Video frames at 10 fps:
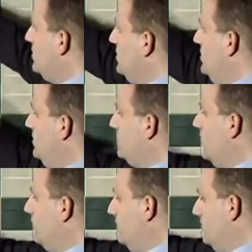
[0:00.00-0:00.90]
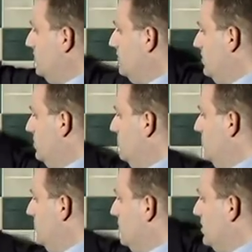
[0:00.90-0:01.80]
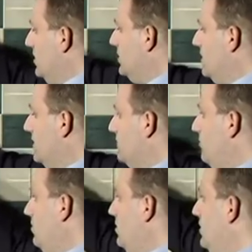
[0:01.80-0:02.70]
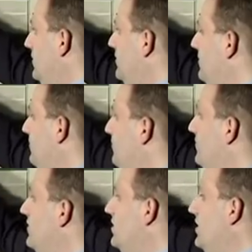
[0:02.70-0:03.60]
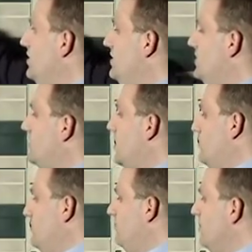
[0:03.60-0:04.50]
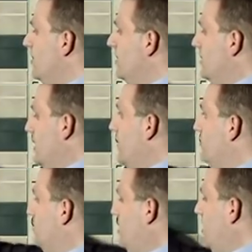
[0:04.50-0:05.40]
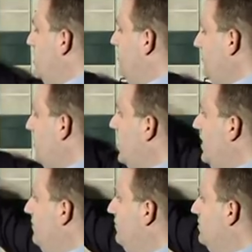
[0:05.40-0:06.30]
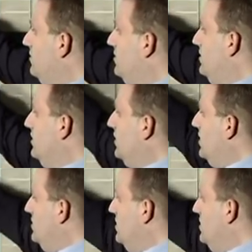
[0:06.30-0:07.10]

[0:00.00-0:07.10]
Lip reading: to e7, king takes pawn, king d7, after king e5, king